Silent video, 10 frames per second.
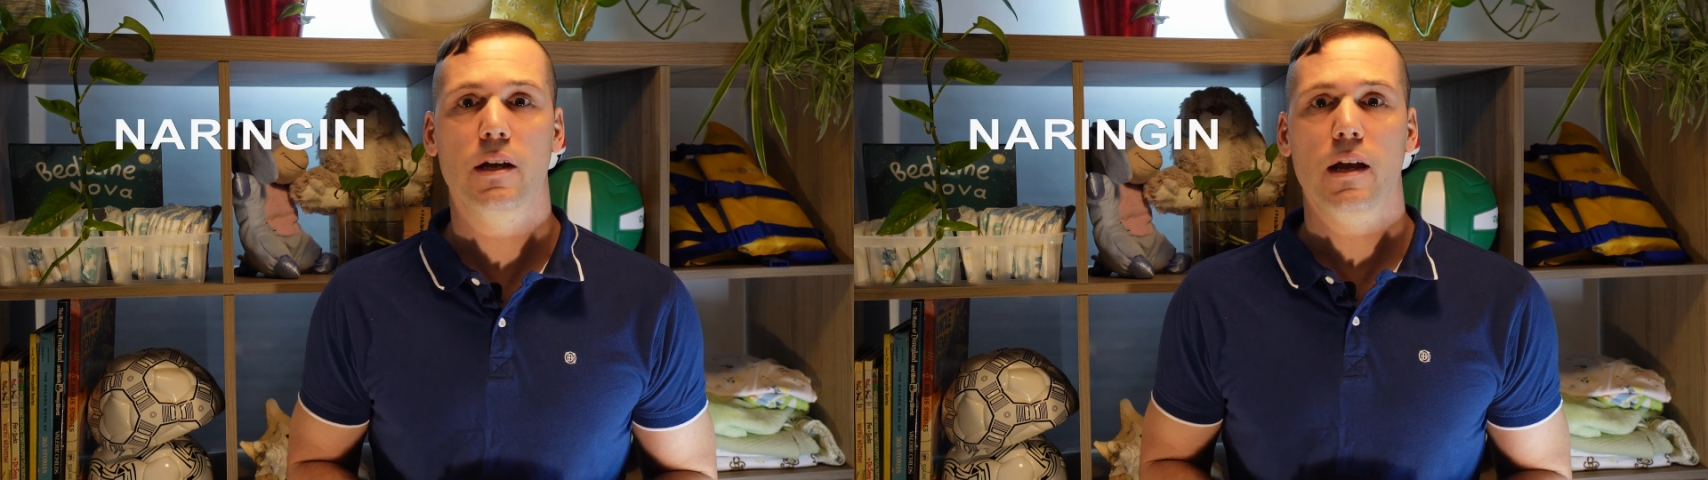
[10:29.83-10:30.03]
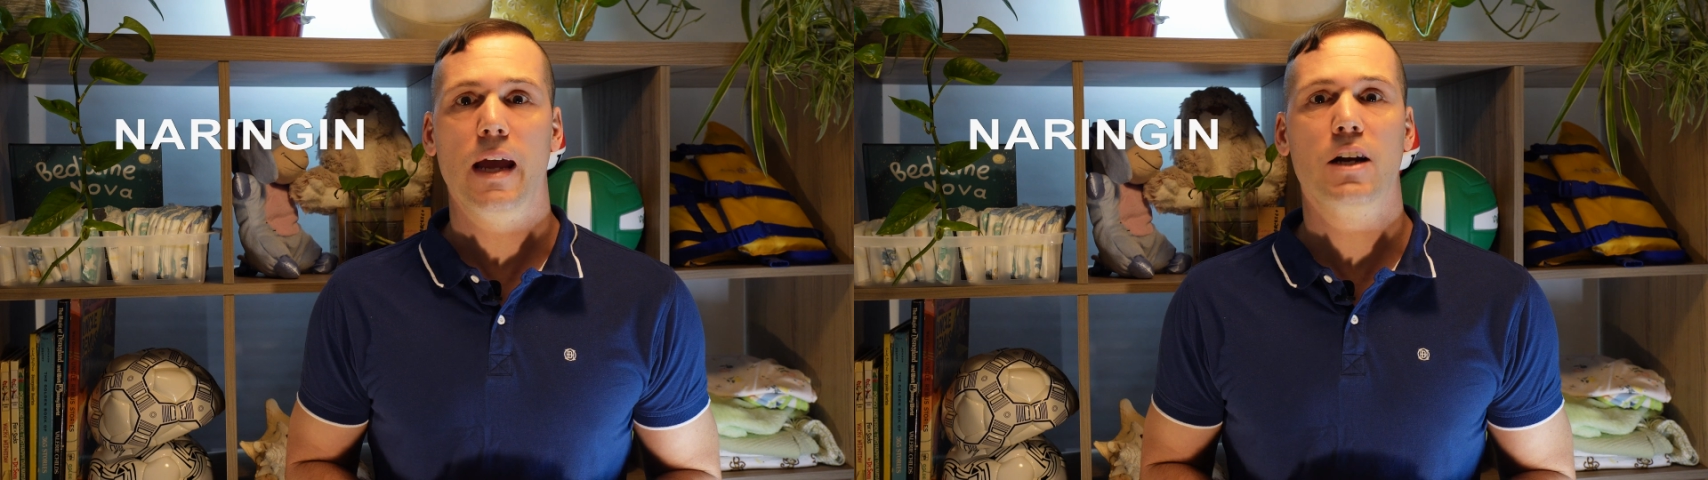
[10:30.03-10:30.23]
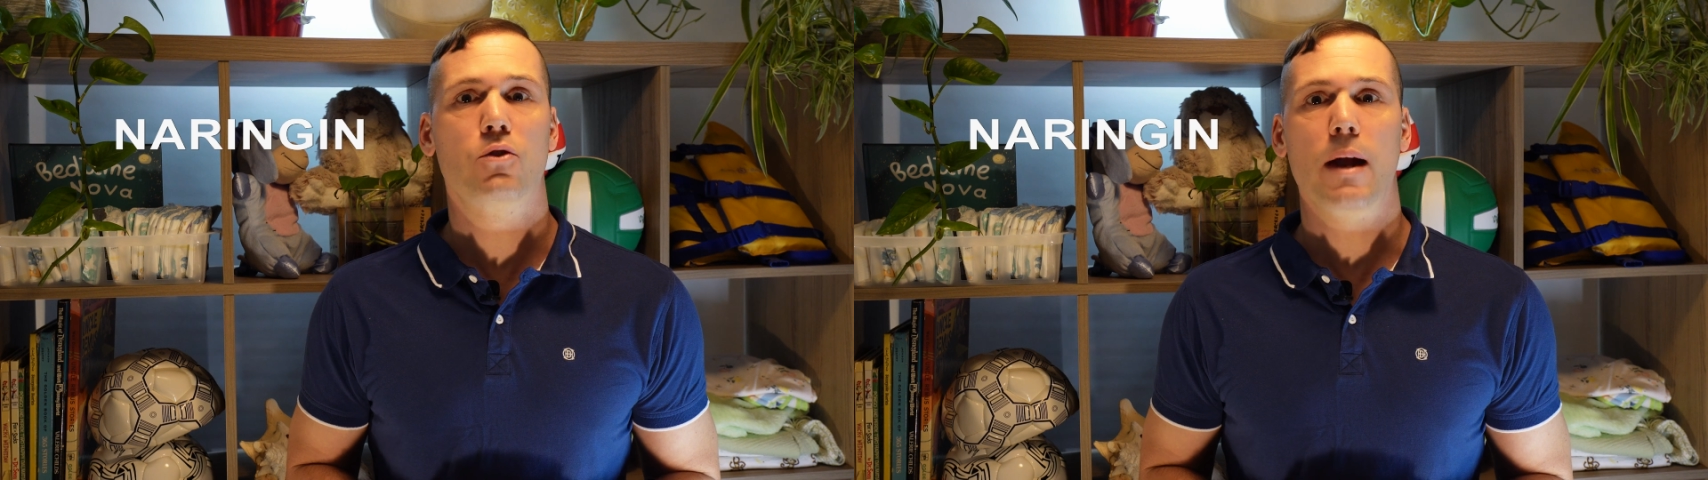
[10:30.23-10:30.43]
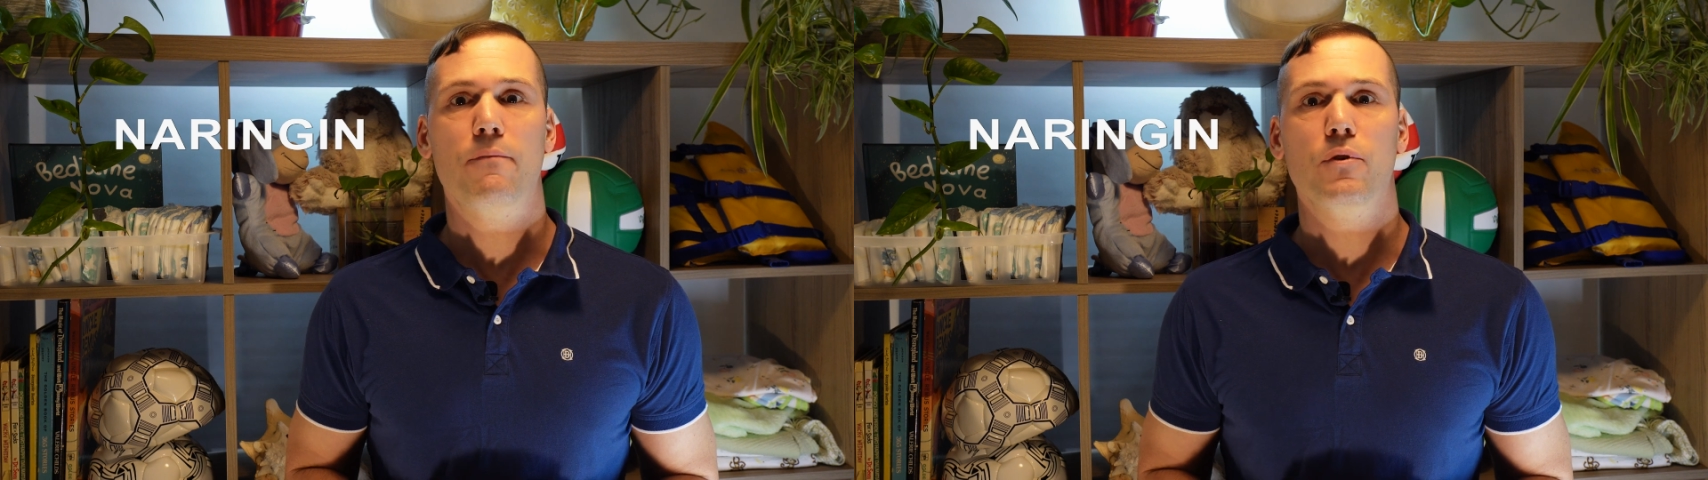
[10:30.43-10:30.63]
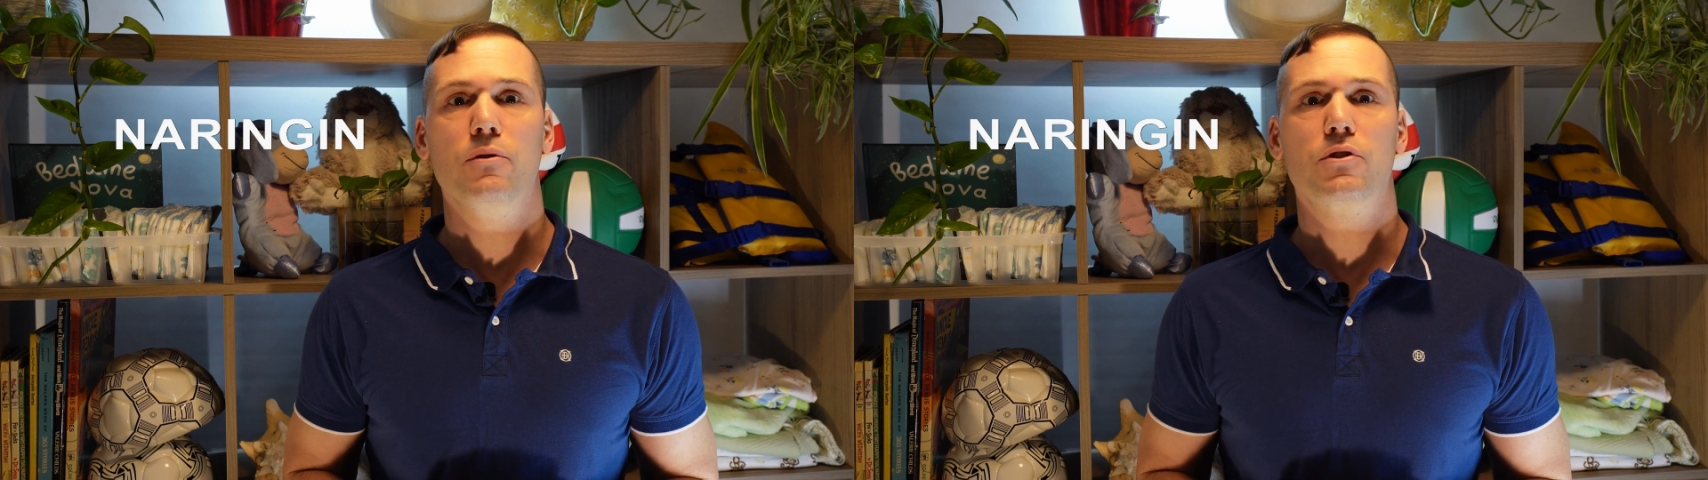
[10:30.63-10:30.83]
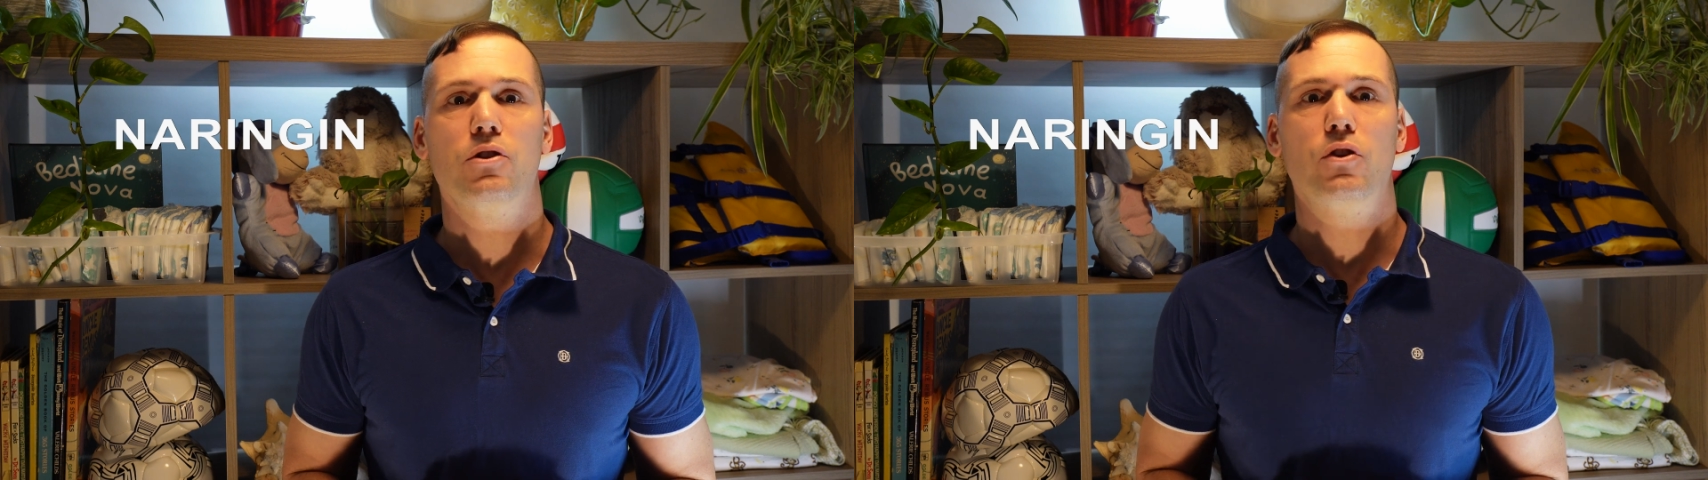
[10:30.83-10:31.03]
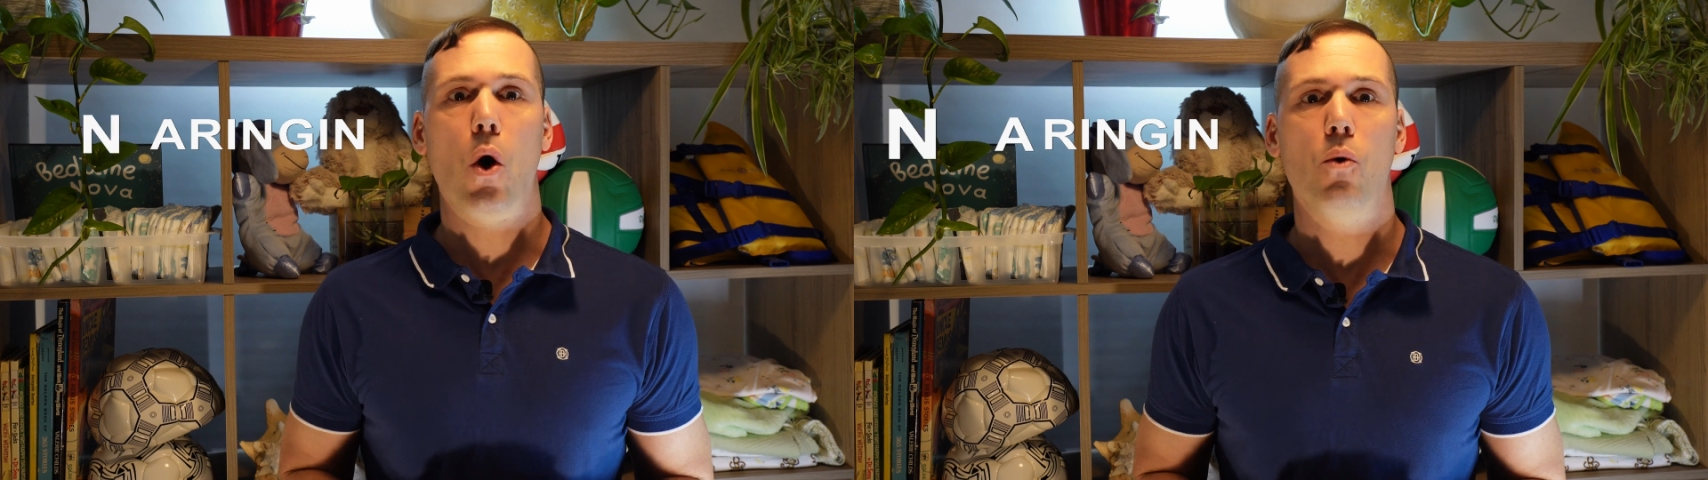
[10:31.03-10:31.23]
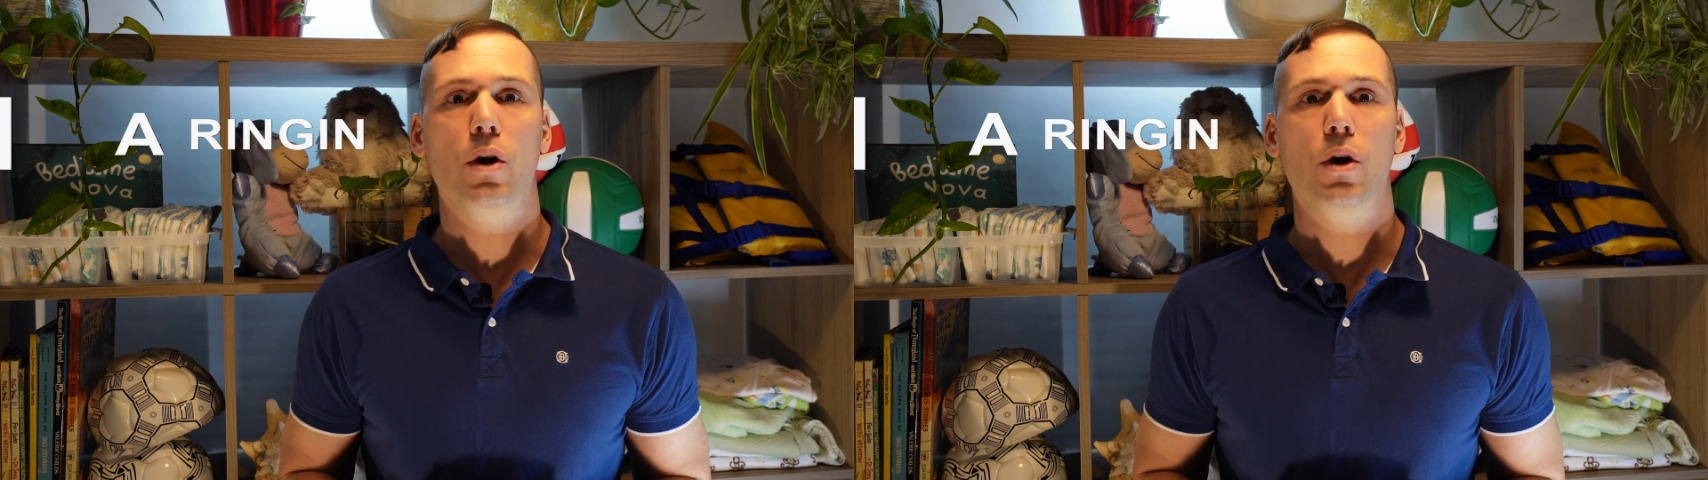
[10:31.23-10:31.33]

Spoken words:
in grapefruits tone